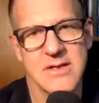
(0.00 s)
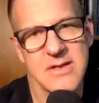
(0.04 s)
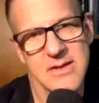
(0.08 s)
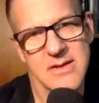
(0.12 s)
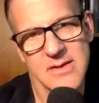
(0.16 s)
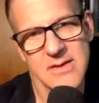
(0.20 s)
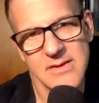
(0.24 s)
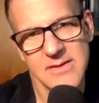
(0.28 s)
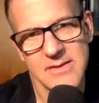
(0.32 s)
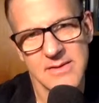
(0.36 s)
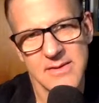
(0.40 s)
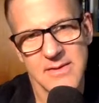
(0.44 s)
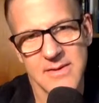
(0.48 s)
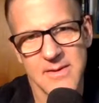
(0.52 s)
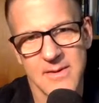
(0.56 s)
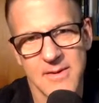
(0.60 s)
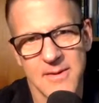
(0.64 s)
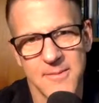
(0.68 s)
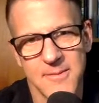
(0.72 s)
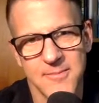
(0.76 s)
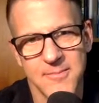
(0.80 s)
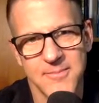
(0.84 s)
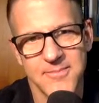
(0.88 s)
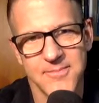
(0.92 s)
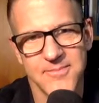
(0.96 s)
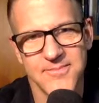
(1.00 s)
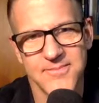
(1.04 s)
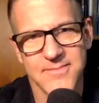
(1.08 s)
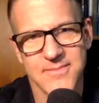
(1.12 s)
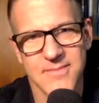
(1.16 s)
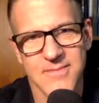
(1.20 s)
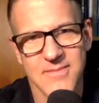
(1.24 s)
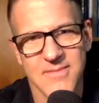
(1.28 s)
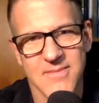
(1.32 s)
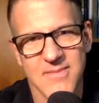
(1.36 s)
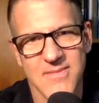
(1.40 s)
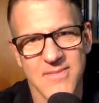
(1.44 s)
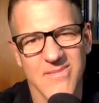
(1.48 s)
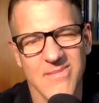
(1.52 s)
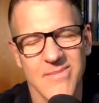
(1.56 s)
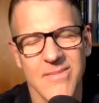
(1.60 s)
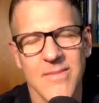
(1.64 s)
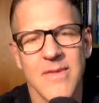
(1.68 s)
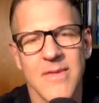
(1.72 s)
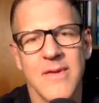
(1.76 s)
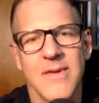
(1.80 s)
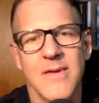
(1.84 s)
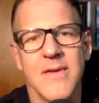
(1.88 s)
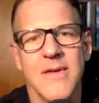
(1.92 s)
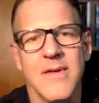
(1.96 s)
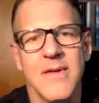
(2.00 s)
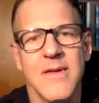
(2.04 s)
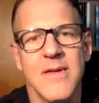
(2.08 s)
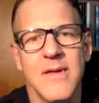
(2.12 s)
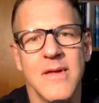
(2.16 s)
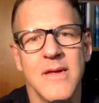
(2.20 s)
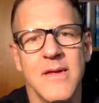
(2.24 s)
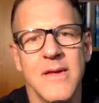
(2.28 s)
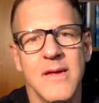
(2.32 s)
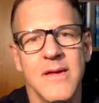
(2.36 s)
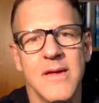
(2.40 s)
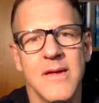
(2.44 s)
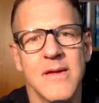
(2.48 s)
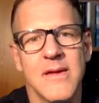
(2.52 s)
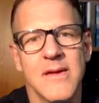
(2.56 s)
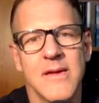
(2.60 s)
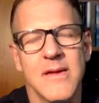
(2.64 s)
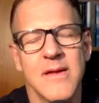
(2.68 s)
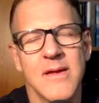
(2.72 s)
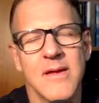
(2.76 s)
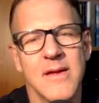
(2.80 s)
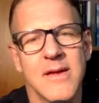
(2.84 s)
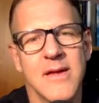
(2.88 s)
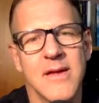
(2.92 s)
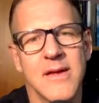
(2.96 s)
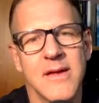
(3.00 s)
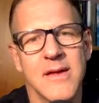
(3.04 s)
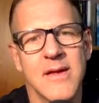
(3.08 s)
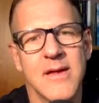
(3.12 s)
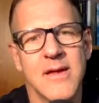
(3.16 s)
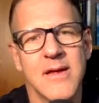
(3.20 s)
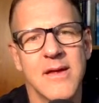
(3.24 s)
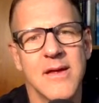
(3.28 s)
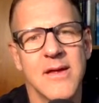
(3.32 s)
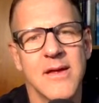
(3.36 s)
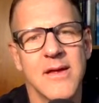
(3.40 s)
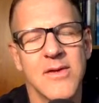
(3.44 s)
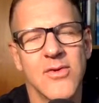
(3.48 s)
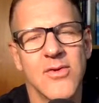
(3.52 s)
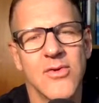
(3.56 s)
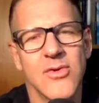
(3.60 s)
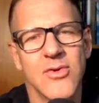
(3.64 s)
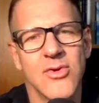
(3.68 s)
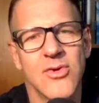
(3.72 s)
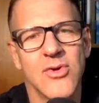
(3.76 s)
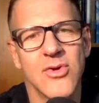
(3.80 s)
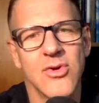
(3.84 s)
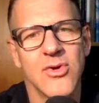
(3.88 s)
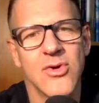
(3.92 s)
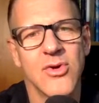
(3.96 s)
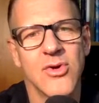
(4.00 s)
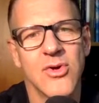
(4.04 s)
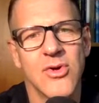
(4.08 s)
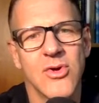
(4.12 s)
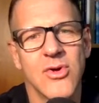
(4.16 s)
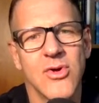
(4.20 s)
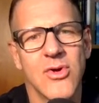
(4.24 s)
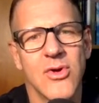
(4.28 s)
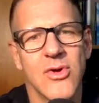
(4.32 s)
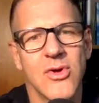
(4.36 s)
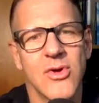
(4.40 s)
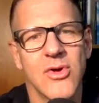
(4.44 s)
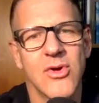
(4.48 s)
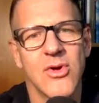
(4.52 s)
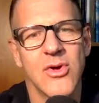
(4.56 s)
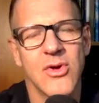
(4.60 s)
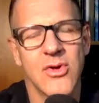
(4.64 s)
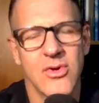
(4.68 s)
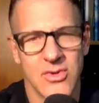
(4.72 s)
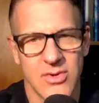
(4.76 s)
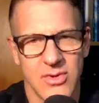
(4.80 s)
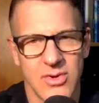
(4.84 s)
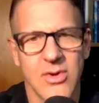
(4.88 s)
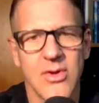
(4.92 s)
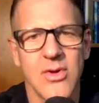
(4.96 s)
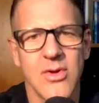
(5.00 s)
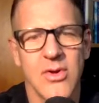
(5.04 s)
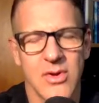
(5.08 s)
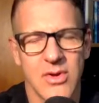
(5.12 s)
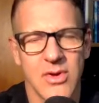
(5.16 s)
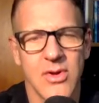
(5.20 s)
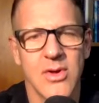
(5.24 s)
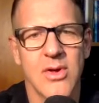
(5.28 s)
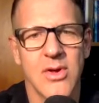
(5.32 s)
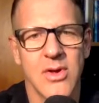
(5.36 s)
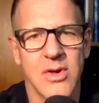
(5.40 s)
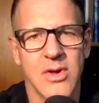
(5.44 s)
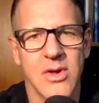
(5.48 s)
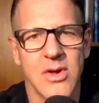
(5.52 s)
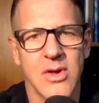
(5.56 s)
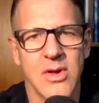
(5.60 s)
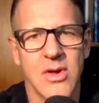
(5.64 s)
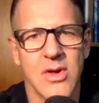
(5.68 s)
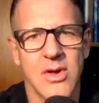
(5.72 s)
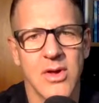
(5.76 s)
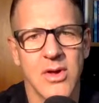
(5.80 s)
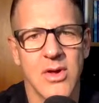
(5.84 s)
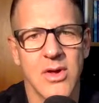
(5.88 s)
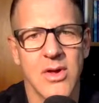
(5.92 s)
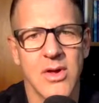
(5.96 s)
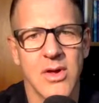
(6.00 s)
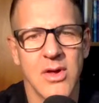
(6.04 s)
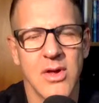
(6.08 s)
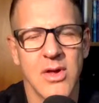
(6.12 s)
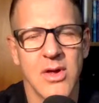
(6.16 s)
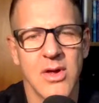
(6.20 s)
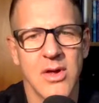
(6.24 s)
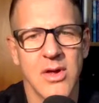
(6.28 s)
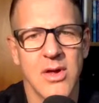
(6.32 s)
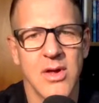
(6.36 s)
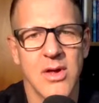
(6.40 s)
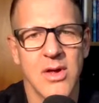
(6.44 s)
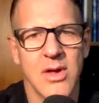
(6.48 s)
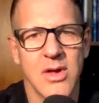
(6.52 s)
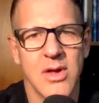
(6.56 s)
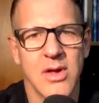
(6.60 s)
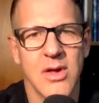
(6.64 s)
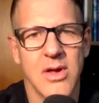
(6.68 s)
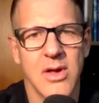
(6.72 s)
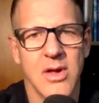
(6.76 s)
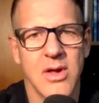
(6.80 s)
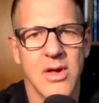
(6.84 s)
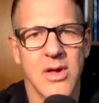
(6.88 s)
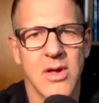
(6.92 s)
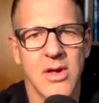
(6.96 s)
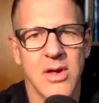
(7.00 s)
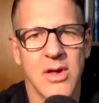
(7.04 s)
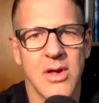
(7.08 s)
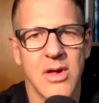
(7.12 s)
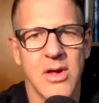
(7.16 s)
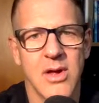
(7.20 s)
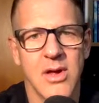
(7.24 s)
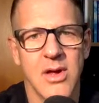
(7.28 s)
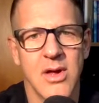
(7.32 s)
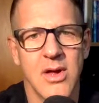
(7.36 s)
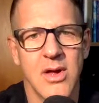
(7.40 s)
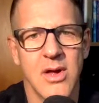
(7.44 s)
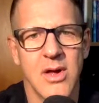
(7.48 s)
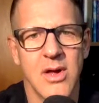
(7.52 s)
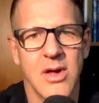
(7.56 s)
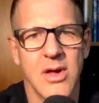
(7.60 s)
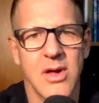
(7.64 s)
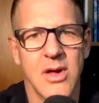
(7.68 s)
[no speech]